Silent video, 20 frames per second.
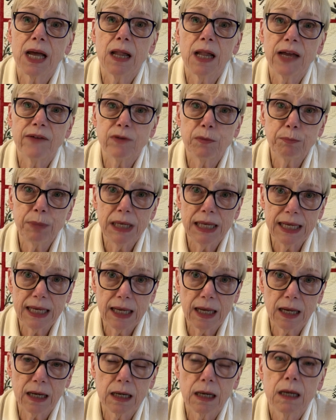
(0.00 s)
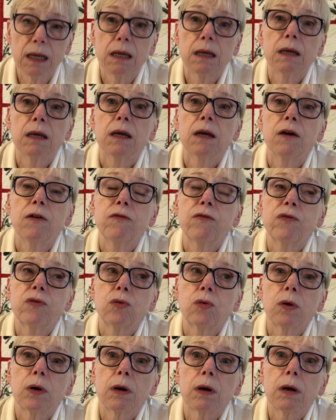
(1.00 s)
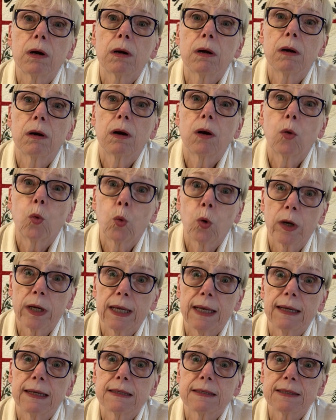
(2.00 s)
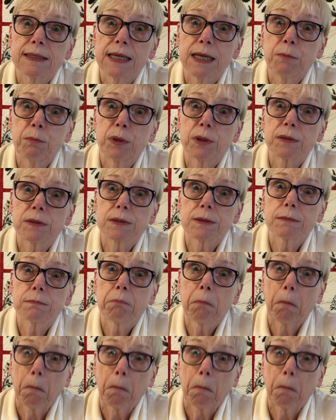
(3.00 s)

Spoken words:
I'll have a plan for working on samplers.